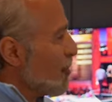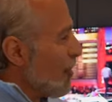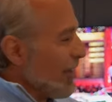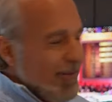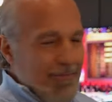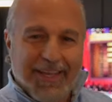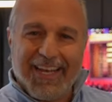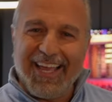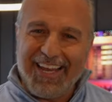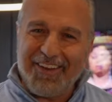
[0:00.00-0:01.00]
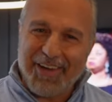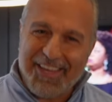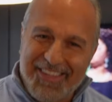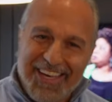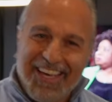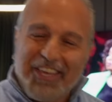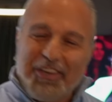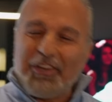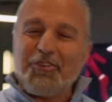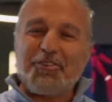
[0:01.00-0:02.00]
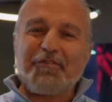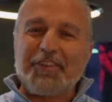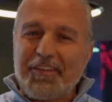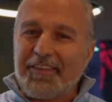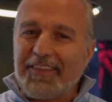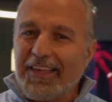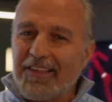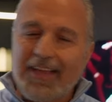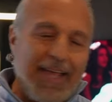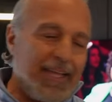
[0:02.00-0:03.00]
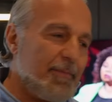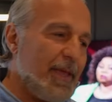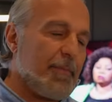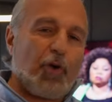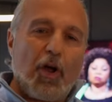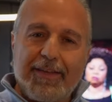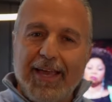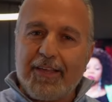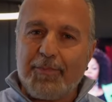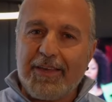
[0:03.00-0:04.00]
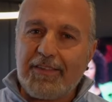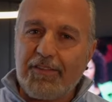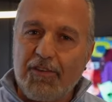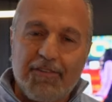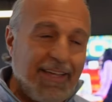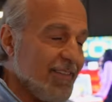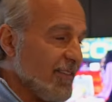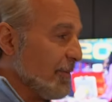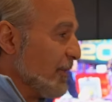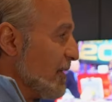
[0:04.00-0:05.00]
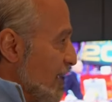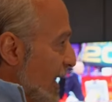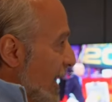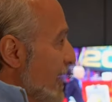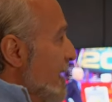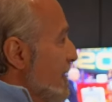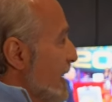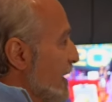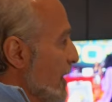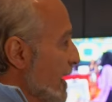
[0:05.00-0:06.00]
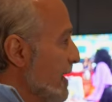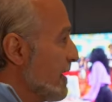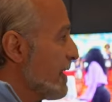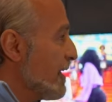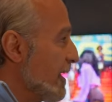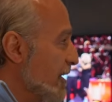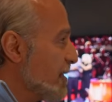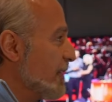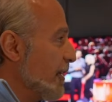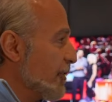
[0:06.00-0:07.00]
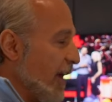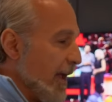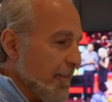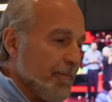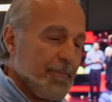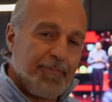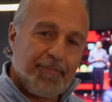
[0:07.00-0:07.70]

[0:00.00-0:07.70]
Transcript: Sorry, but anyways, you can use it for different things. I can make broadcast messages. I can simply say, Nicola, it's dinner time.